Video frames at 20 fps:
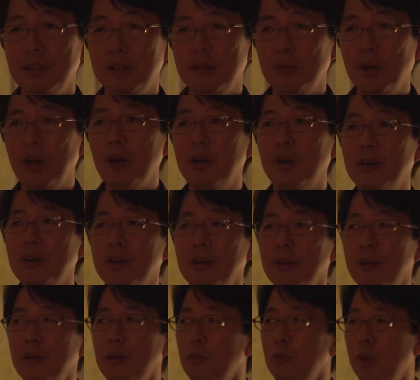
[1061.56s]
well,
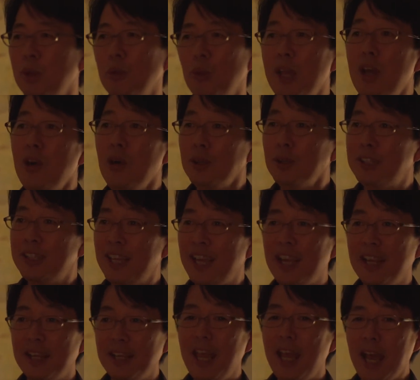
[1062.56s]
we all
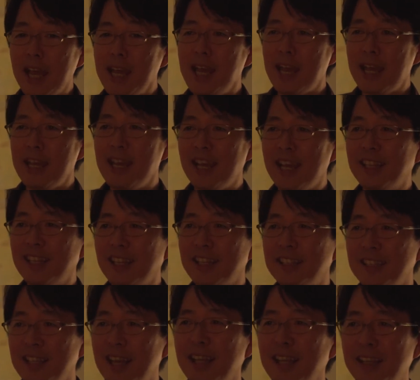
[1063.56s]
say
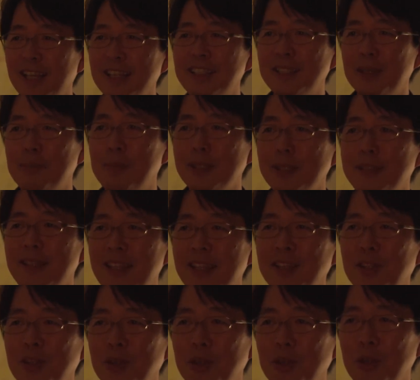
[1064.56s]
that's the best
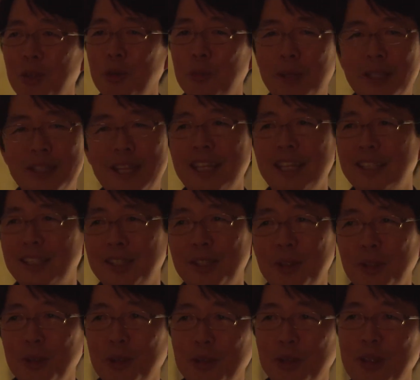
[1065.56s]
thing to do, but they
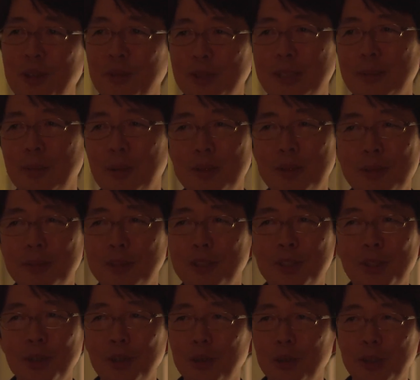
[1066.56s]
still, some of them
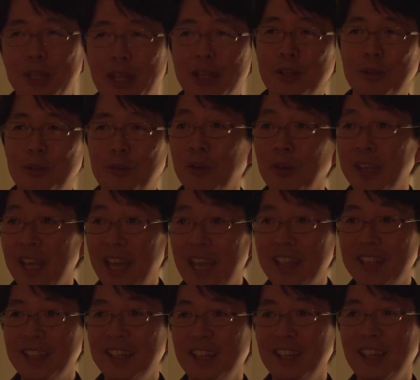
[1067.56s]
still like
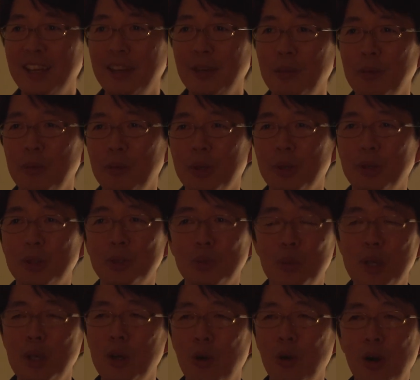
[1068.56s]
forget, because
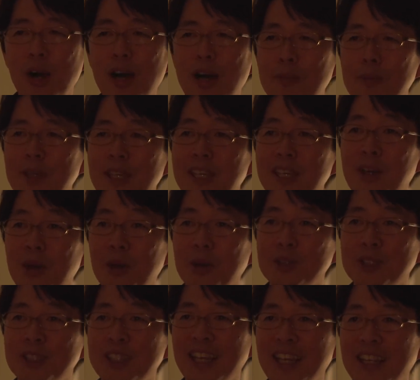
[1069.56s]
we all have
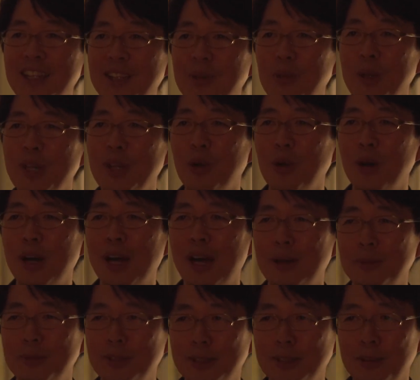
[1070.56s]
egos and we all
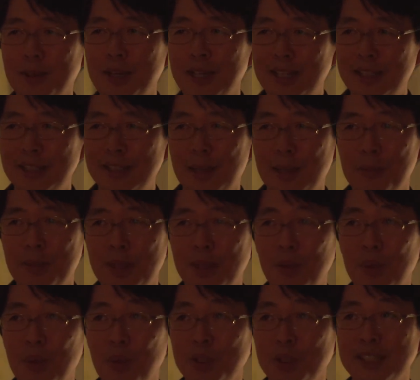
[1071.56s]
have
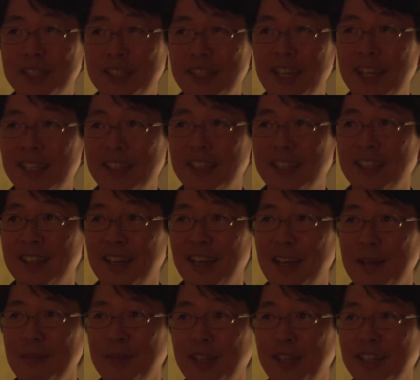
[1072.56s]
something we want to say at the
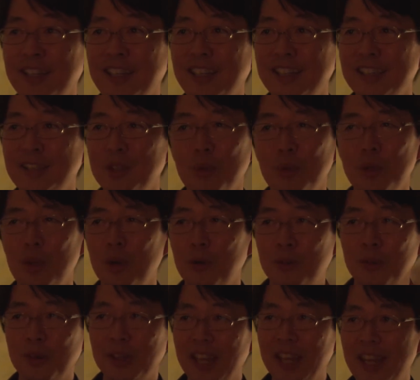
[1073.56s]
time. So we all
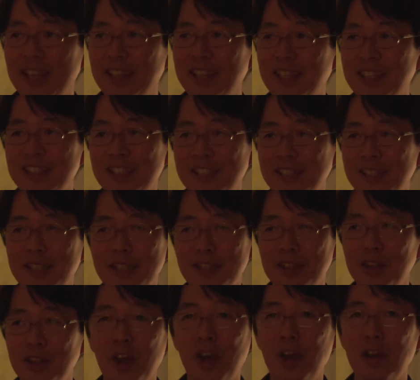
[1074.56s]
forget and just
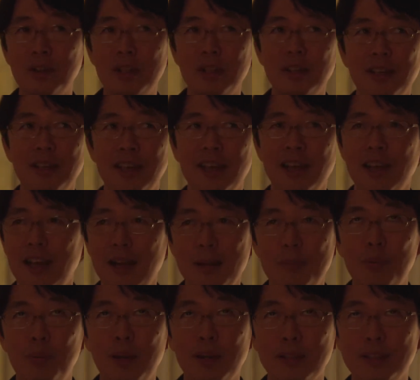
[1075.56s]
thinking, I
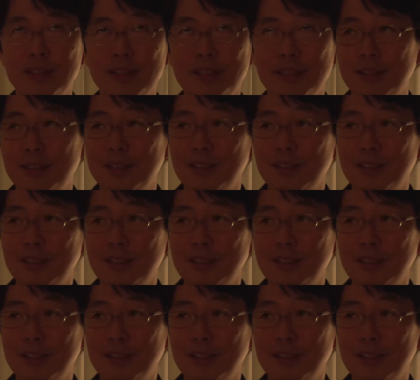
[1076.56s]
practiced,